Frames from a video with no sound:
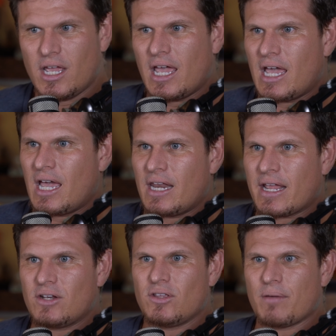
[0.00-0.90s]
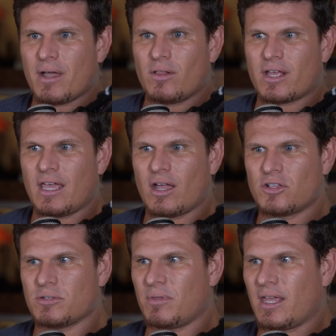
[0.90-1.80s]
And I can do that by looking at
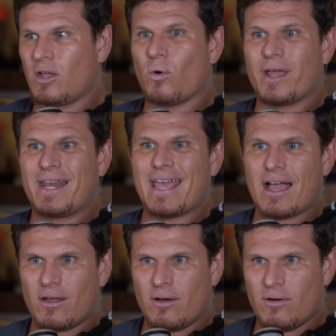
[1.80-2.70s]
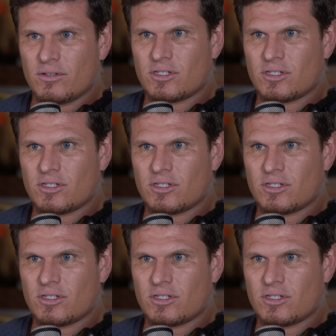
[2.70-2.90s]
something like CoinGecko.